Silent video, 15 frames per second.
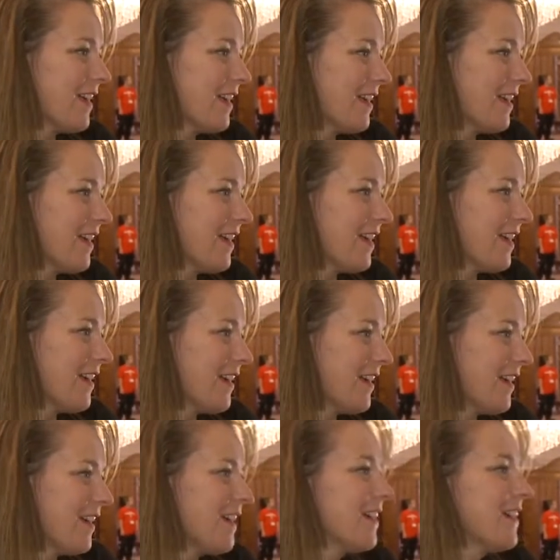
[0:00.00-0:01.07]

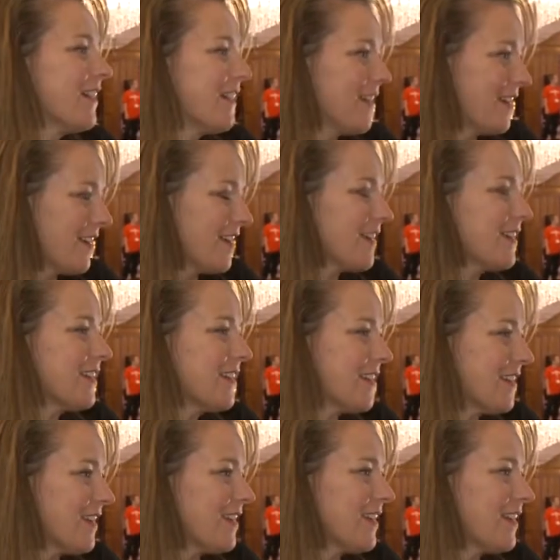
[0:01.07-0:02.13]

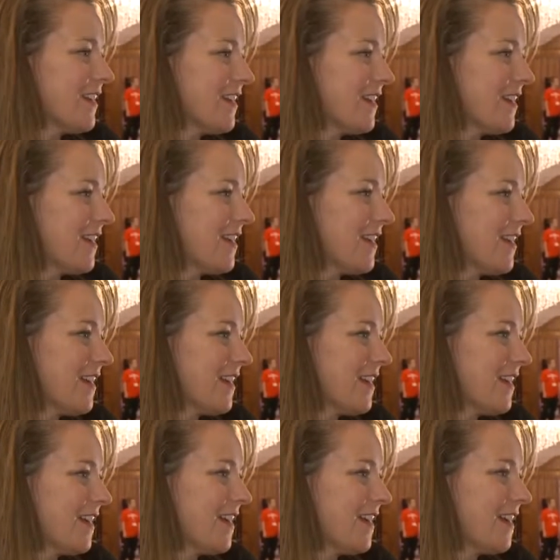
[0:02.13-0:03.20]

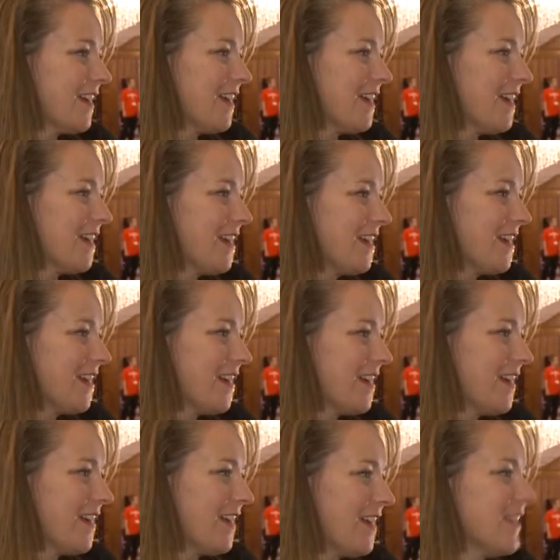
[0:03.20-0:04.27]

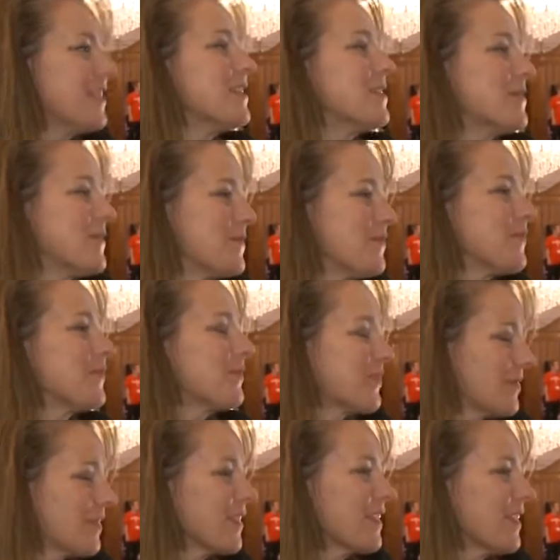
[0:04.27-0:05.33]

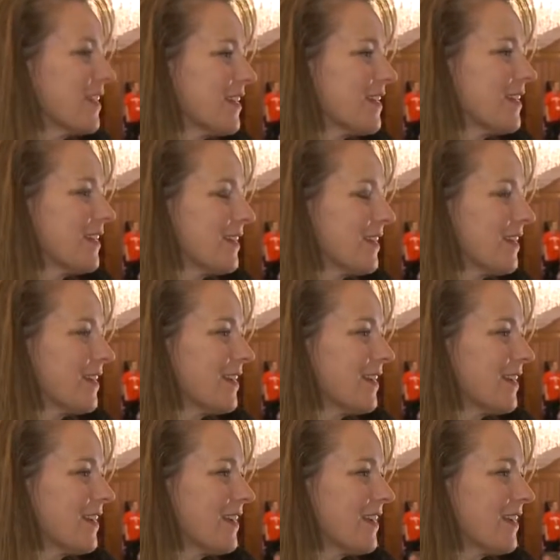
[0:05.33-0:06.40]

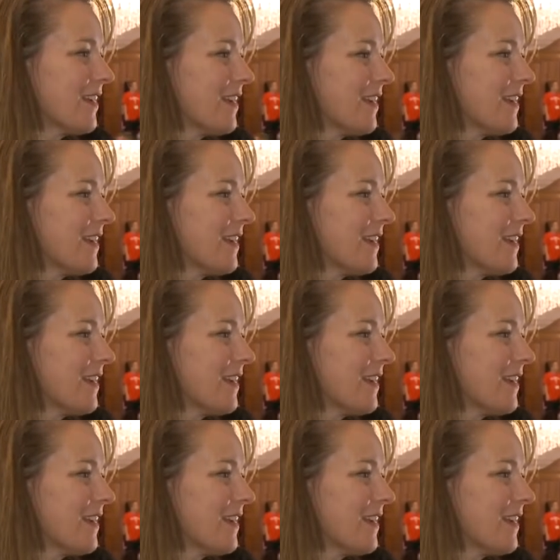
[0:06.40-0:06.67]
This person isn't speaking.